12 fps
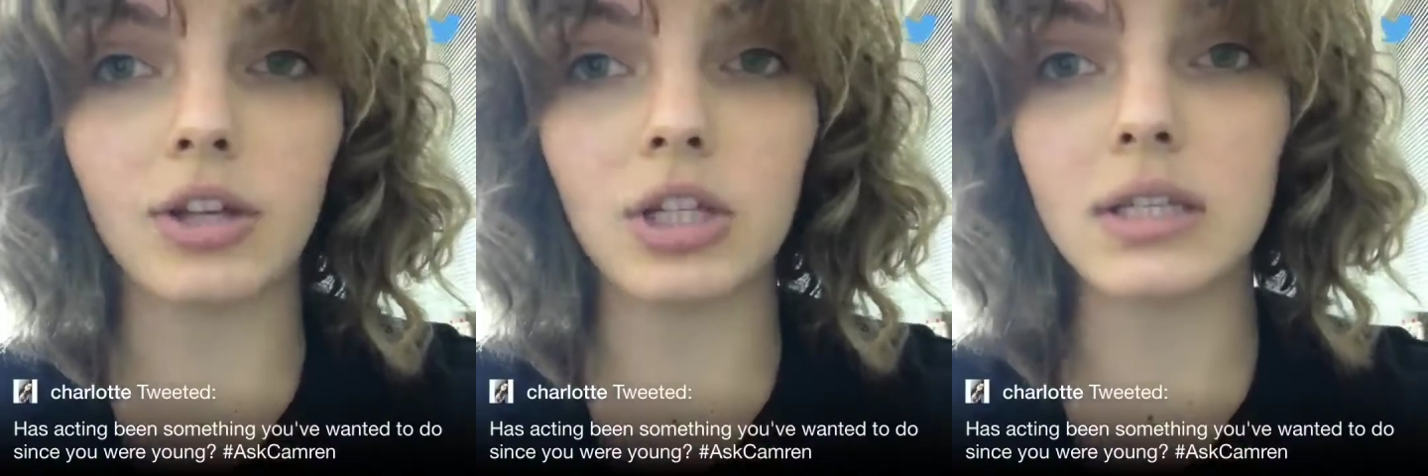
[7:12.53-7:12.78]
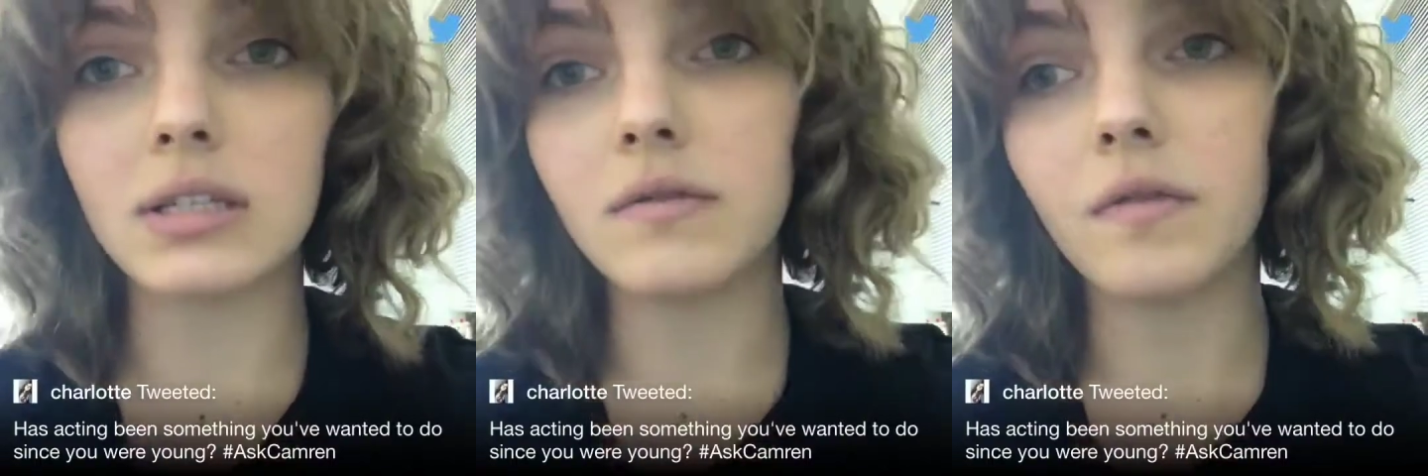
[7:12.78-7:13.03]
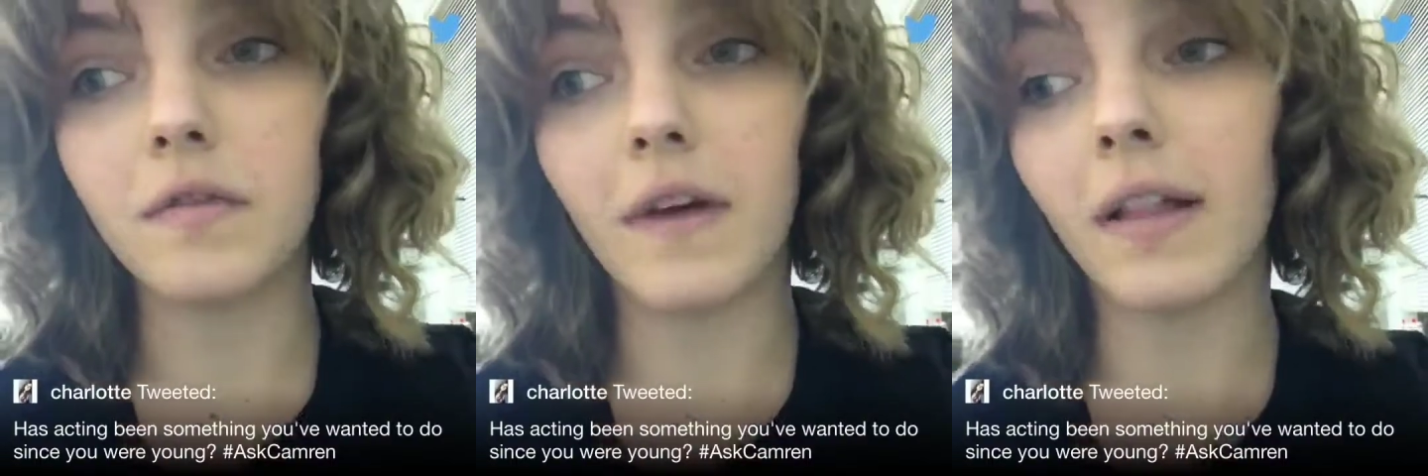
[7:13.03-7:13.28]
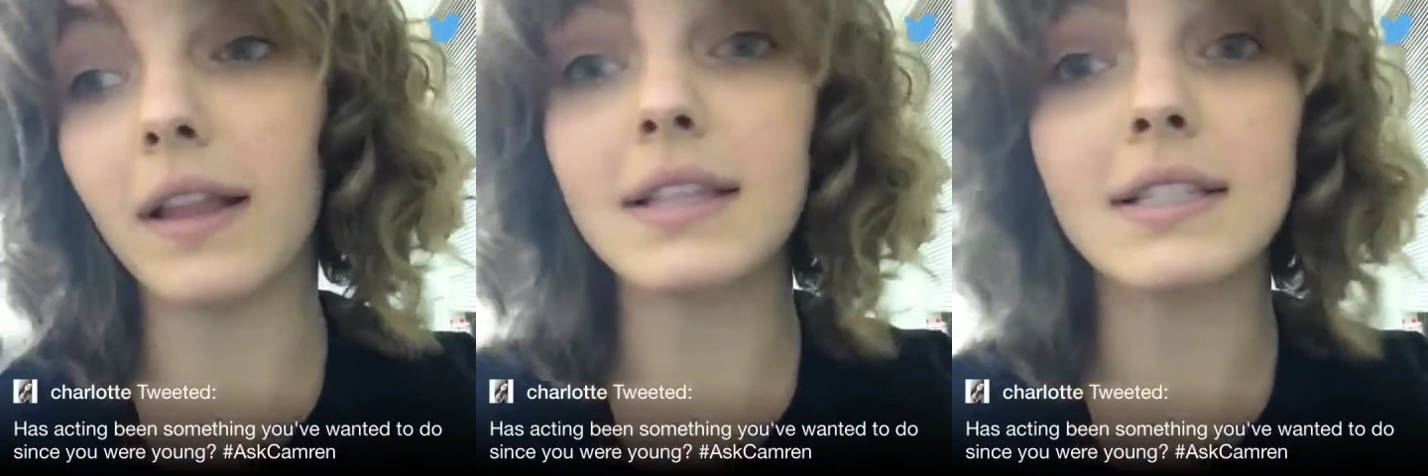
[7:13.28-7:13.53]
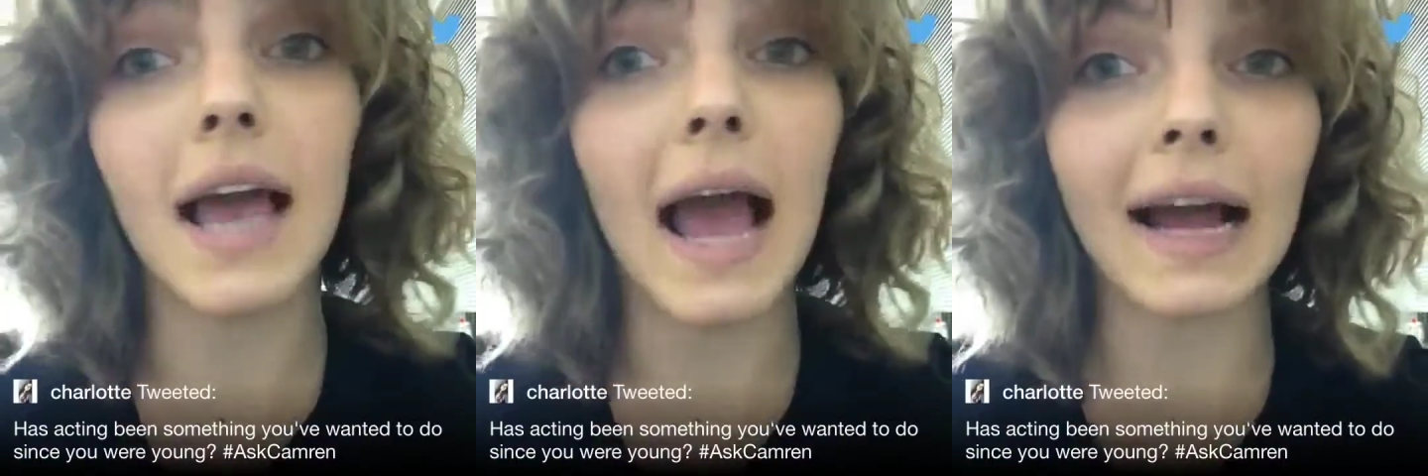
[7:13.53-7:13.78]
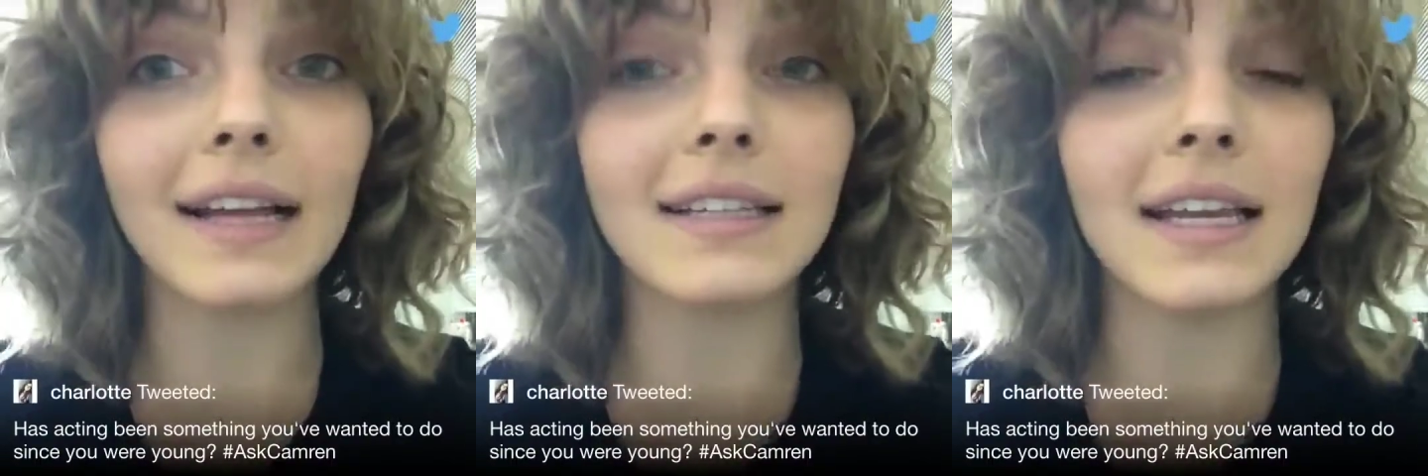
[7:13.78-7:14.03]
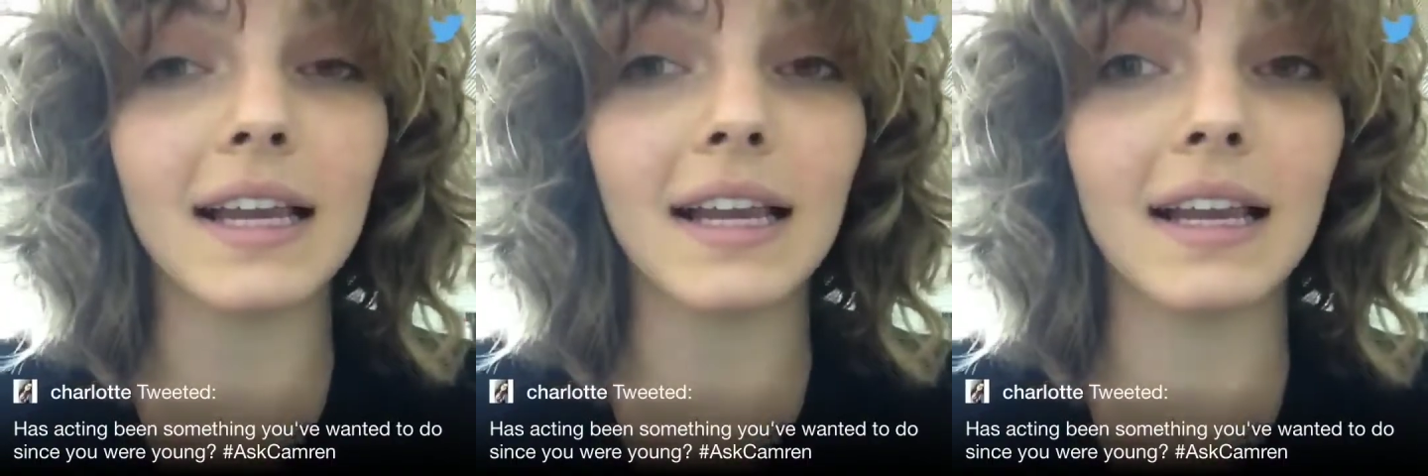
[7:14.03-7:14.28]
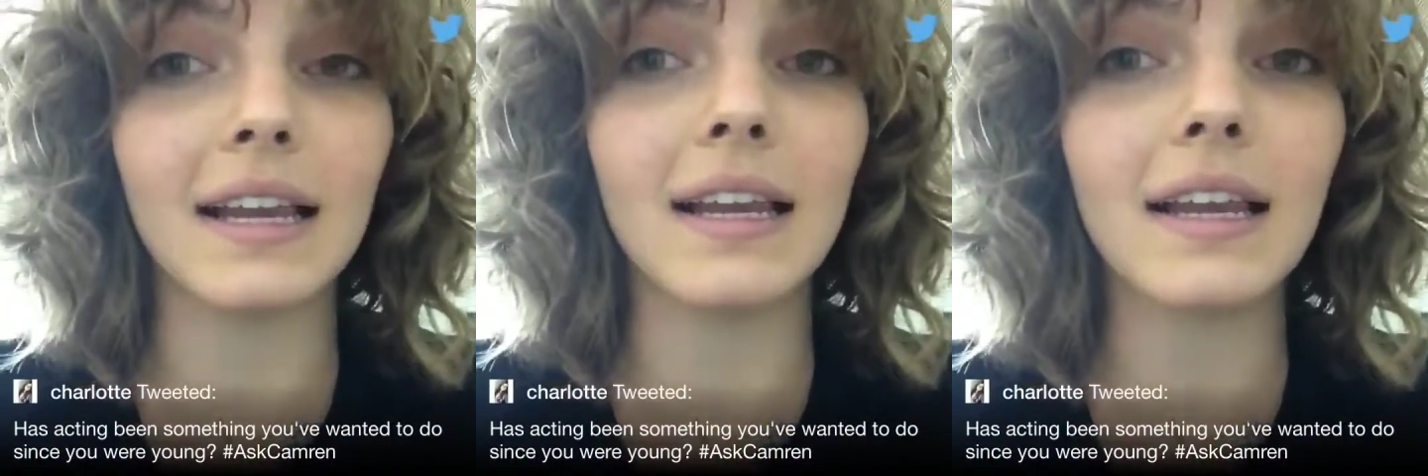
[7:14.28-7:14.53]
I just fell into
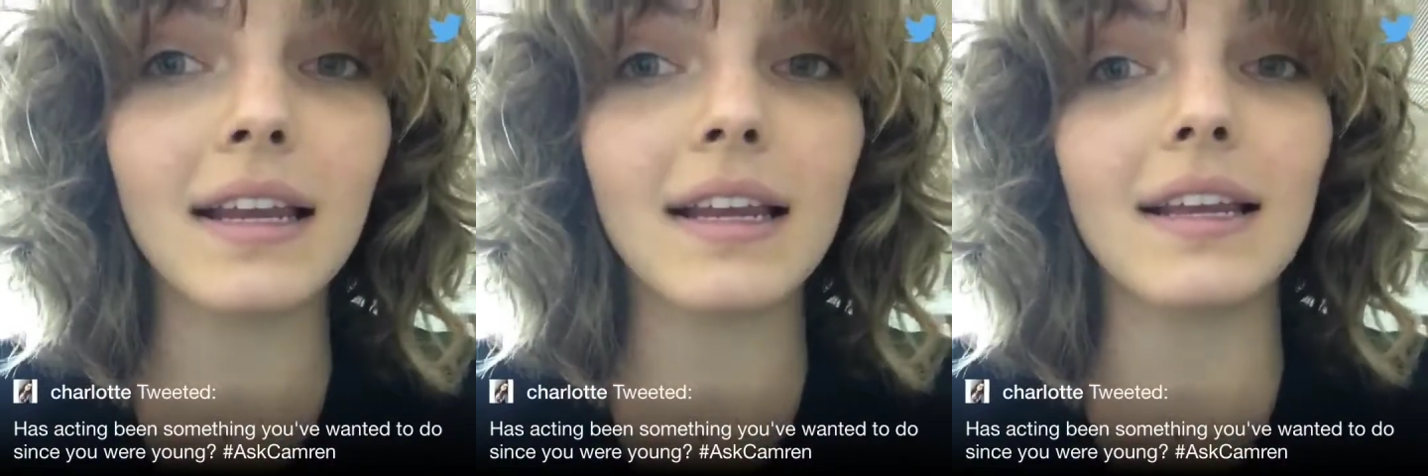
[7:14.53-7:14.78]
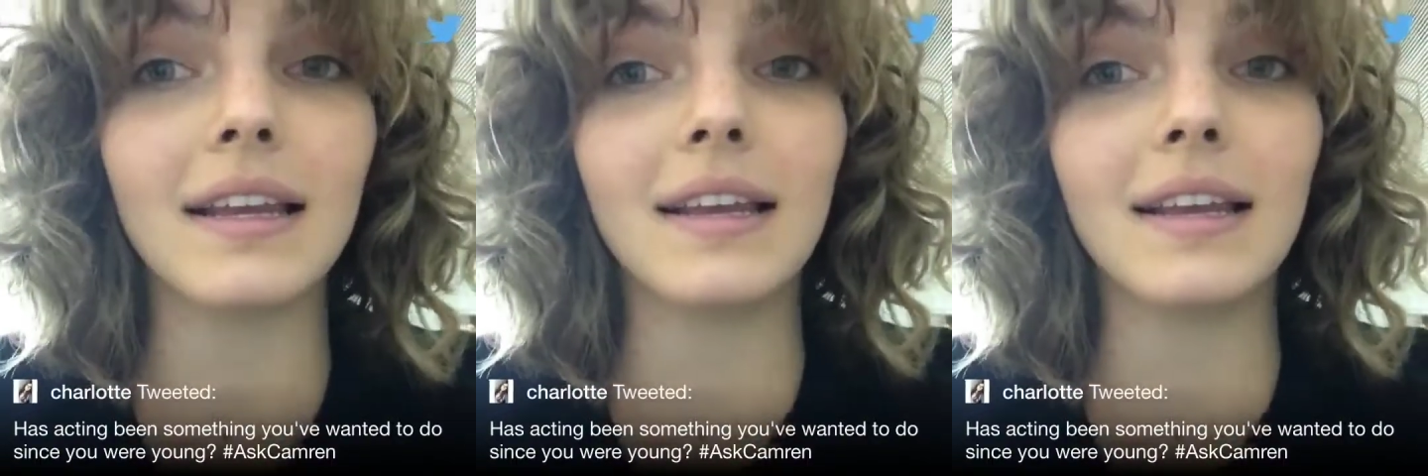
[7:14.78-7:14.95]
acting and